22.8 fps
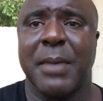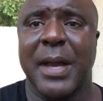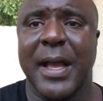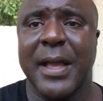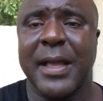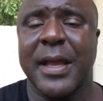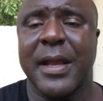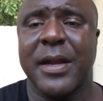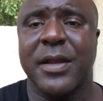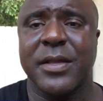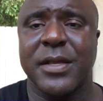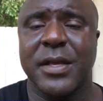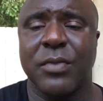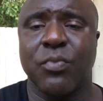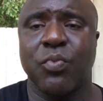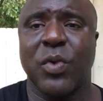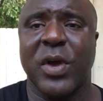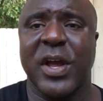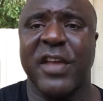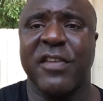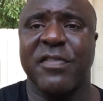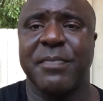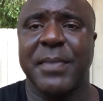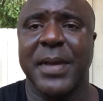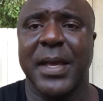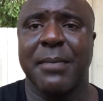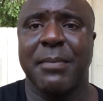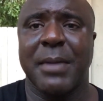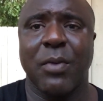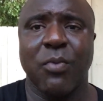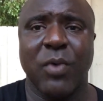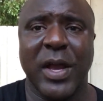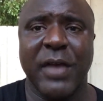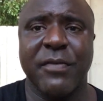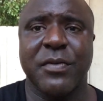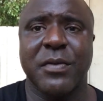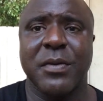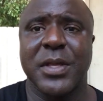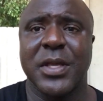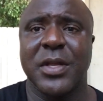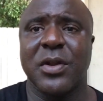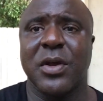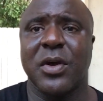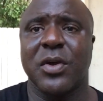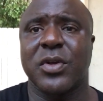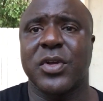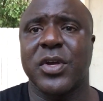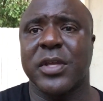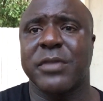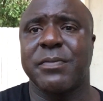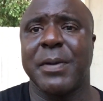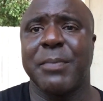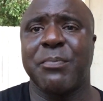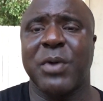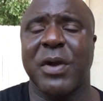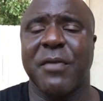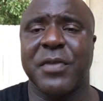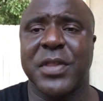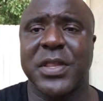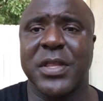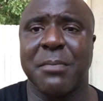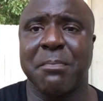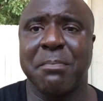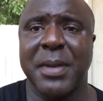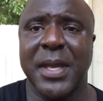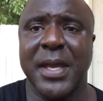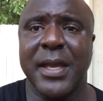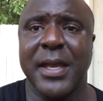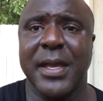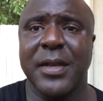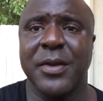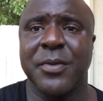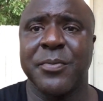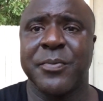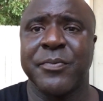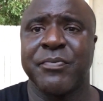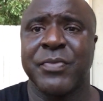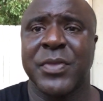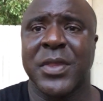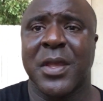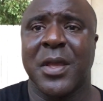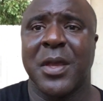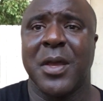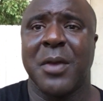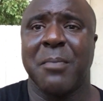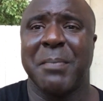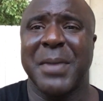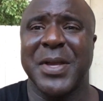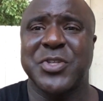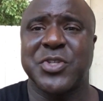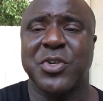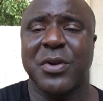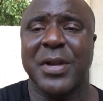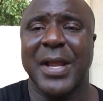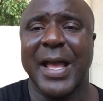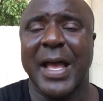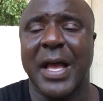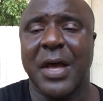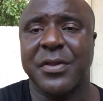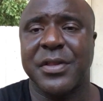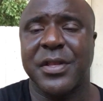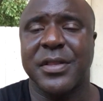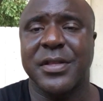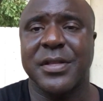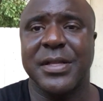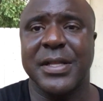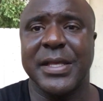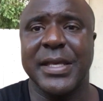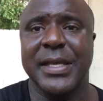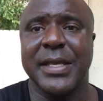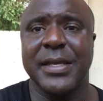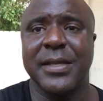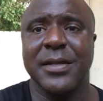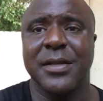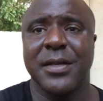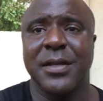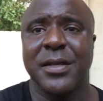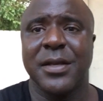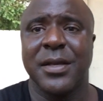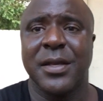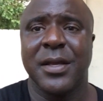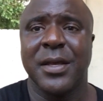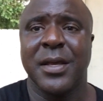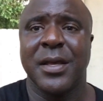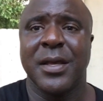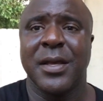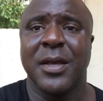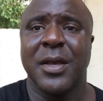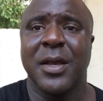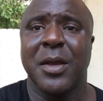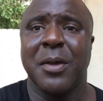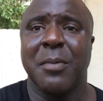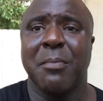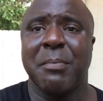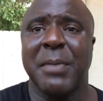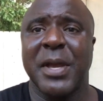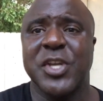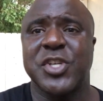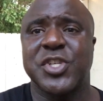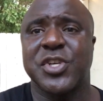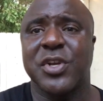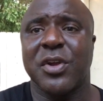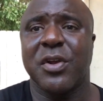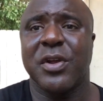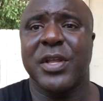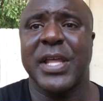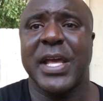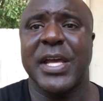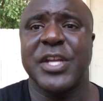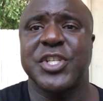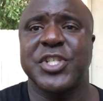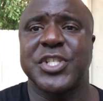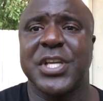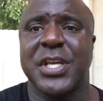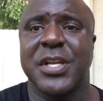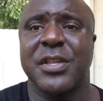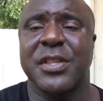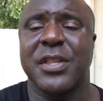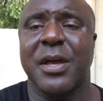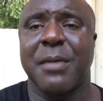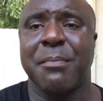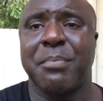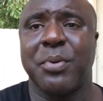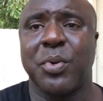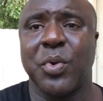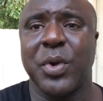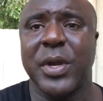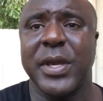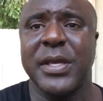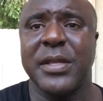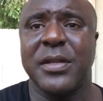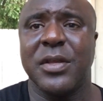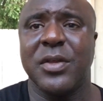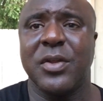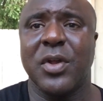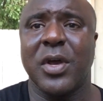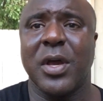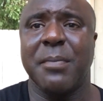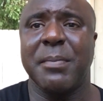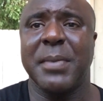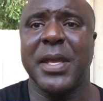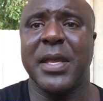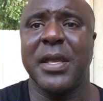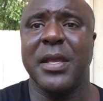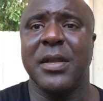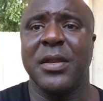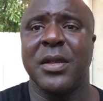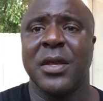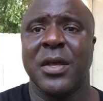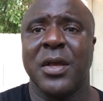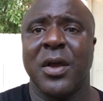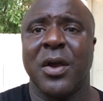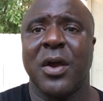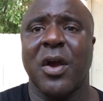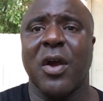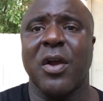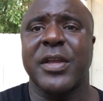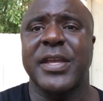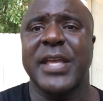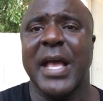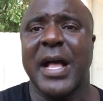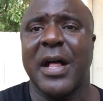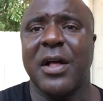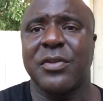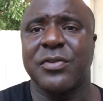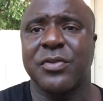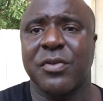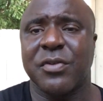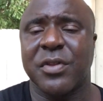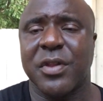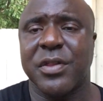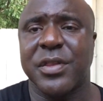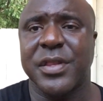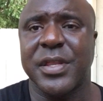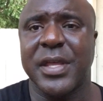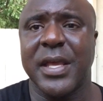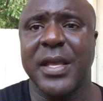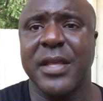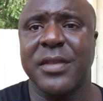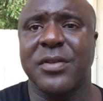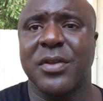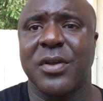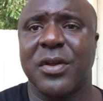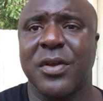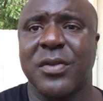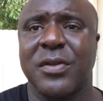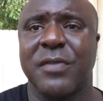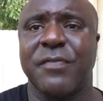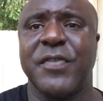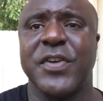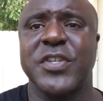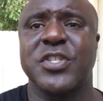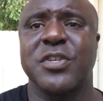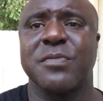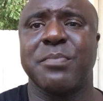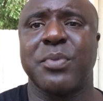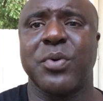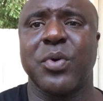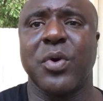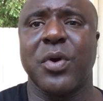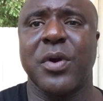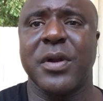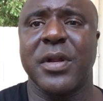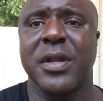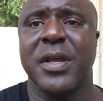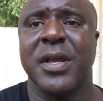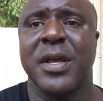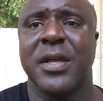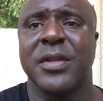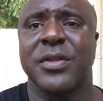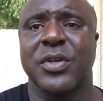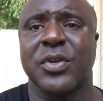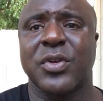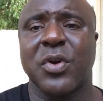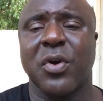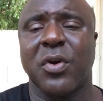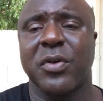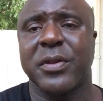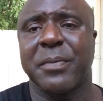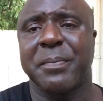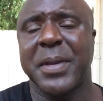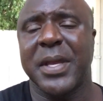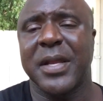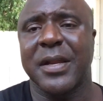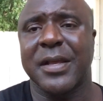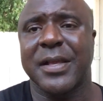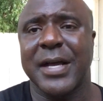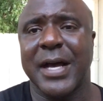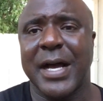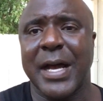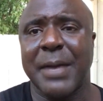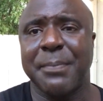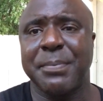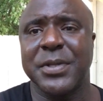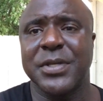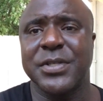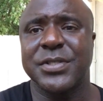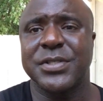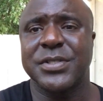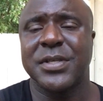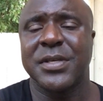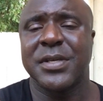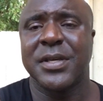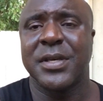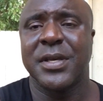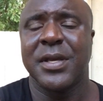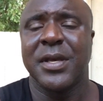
I got a good wife, man. My wife, you know, cooks me breakfast in bed, make sure the house is clean. Make sure that shit is on point, you know what I mean? Our calendars are synced, the vision board, the goals are being accomplished.